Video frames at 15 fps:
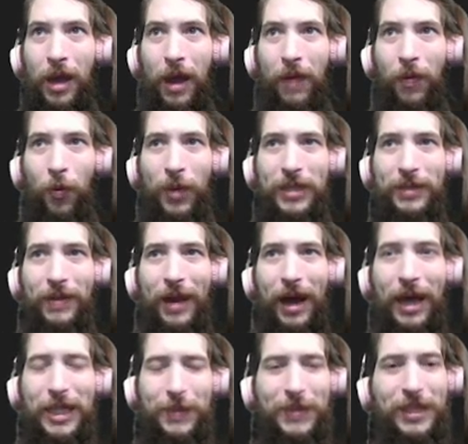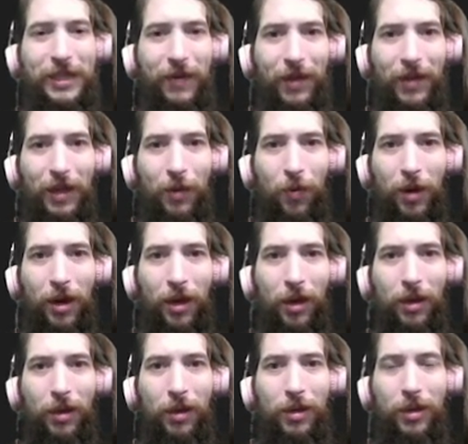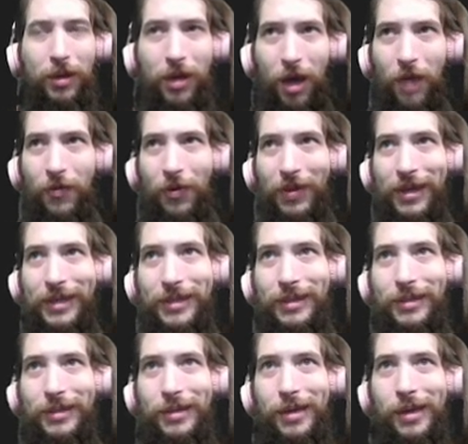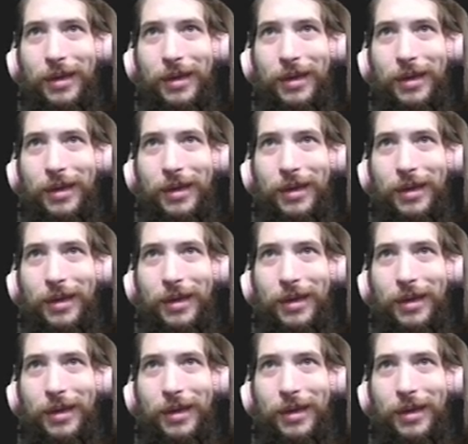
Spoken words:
The reason that I specifically want to cover this